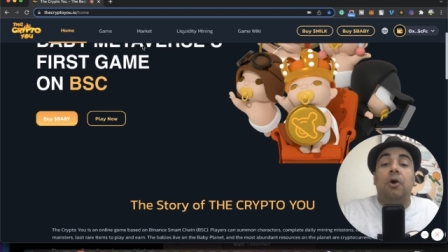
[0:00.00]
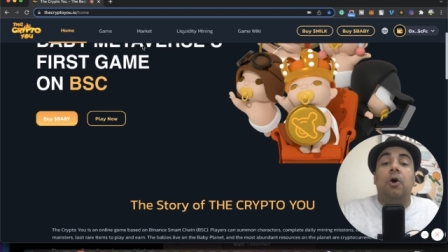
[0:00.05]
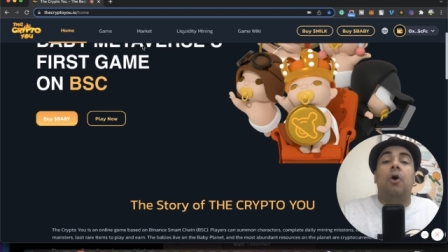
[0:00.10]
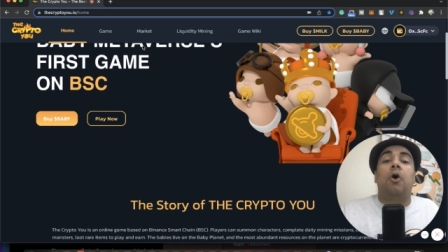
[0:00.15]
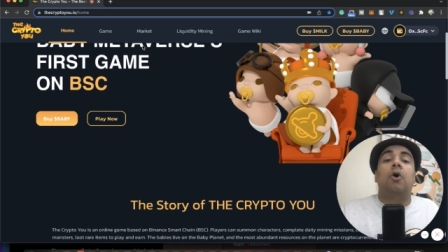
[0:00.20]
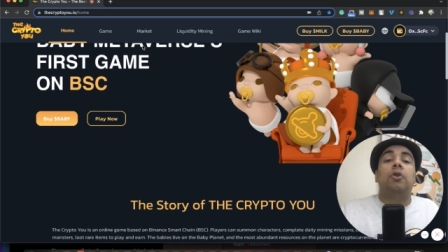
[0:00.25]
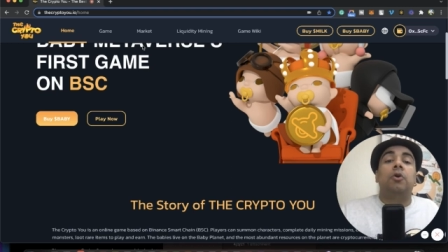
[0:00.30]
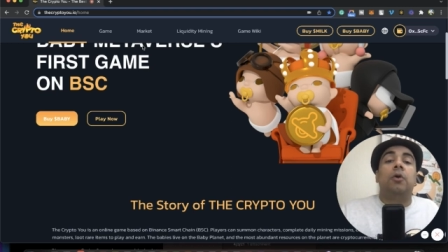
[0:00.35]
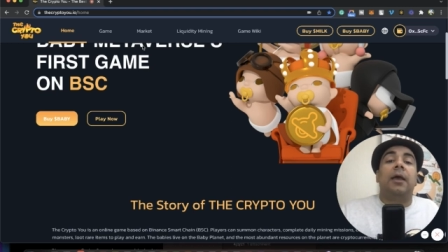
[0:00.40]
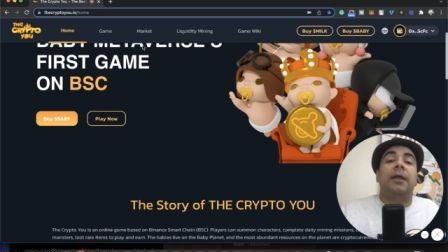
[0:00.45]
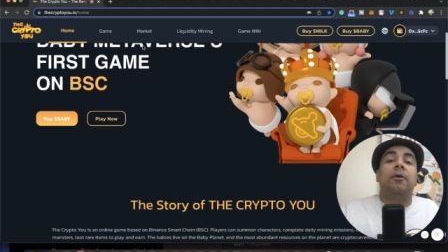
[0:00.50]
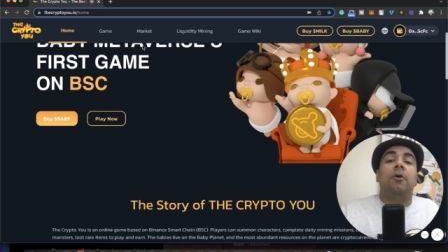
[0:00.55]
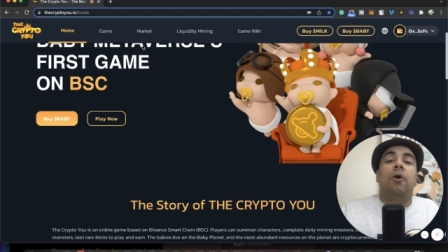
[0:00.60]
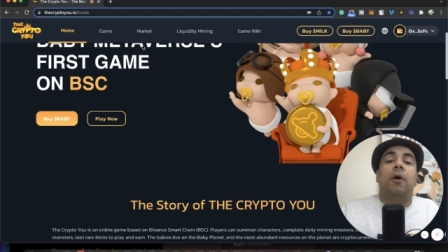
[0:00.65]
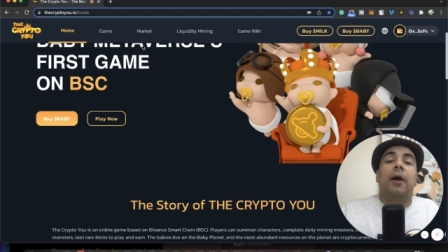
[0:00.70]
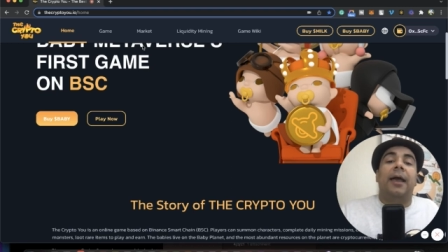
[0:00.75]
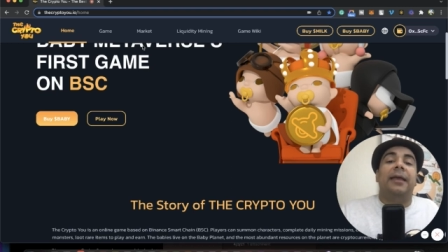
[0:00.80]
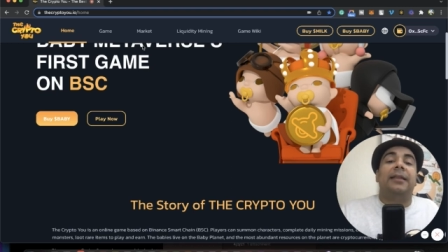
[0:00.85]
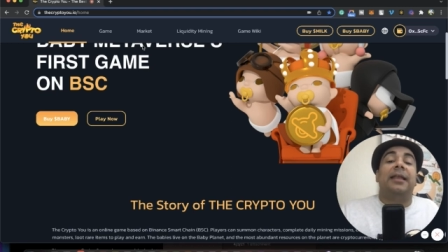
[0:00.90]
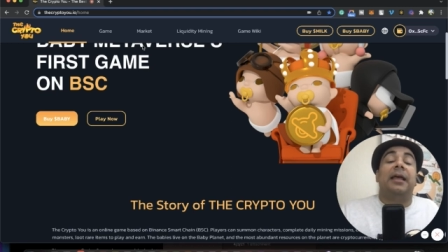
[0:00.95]
or you can
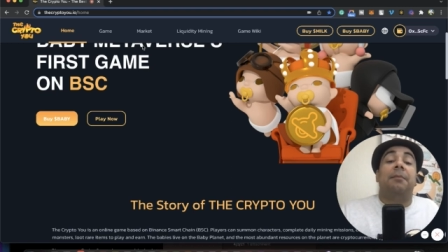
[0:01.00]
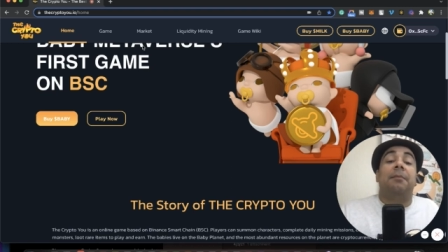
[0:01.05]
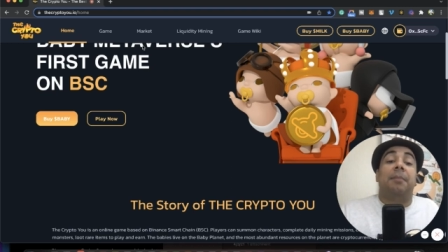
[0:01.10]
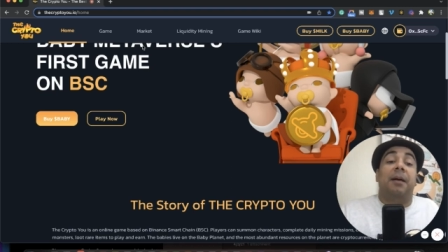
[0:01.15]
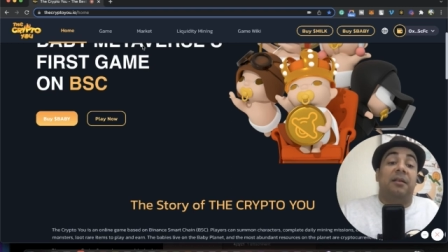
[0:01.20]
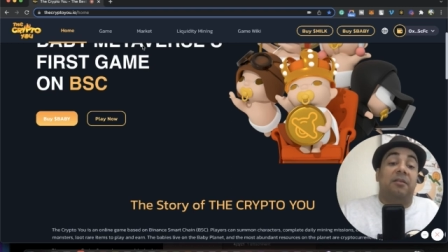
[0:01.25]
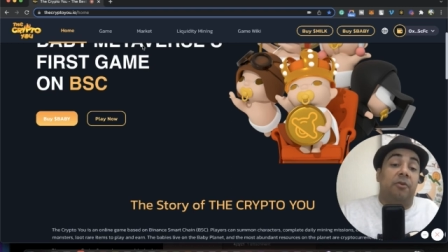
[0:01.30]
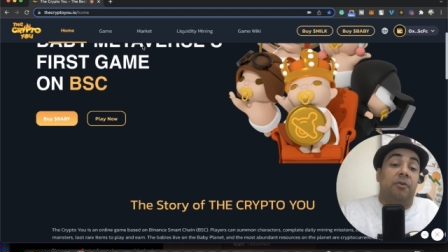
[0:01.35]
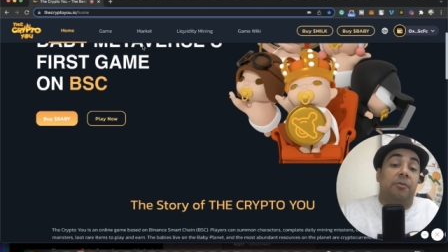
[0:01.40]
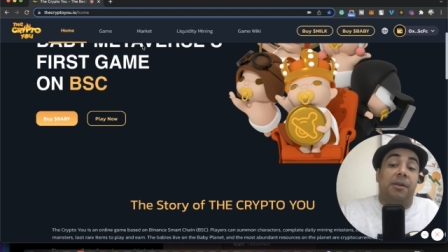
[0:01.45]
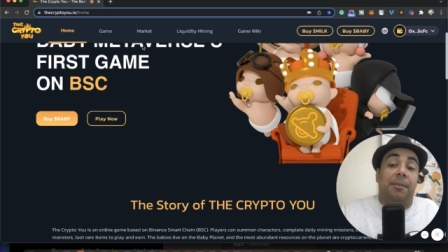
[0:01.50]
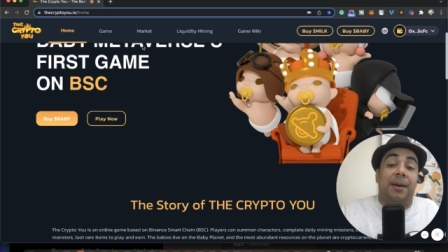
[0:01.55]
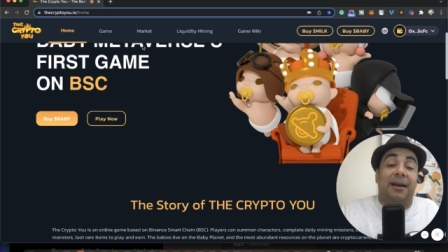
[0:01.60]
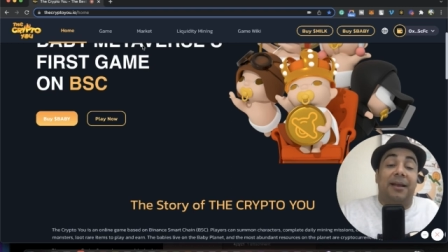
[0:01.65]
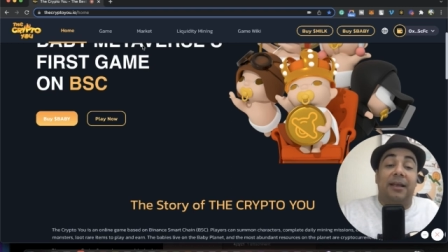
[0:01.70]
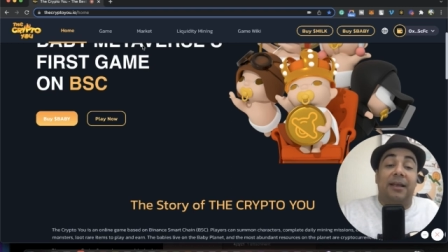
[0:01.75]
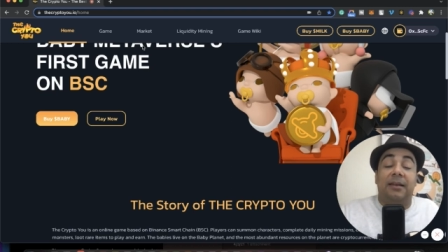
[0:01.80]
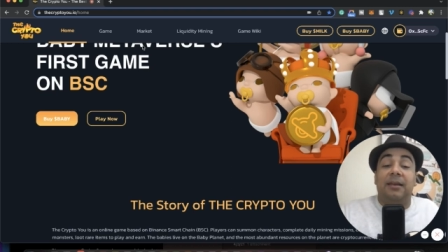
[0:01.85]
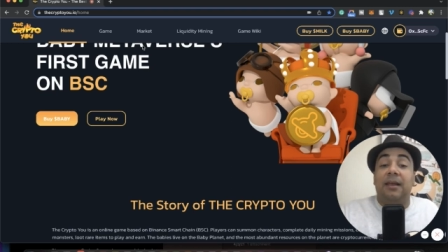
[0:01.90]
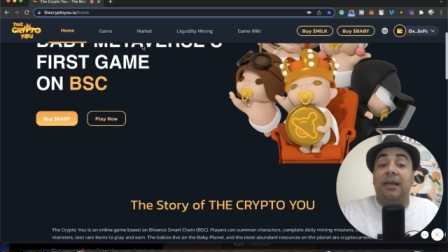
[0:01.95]
go ahead and buy it from the
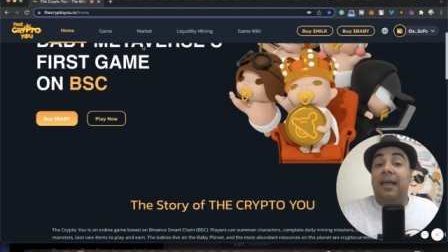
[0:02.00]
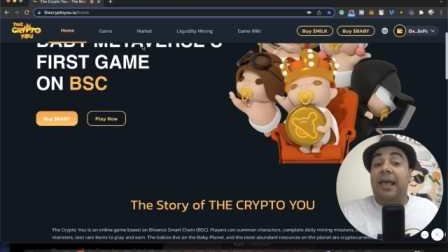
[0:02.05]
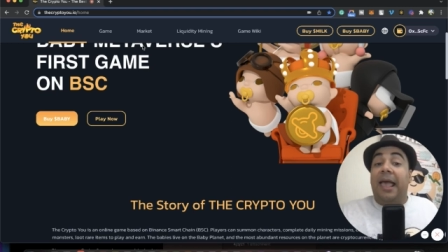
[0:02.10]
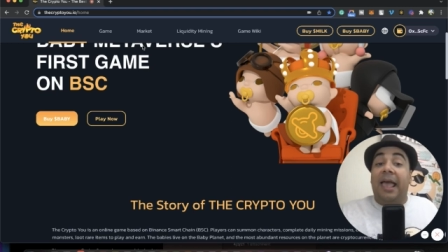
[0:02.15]
market.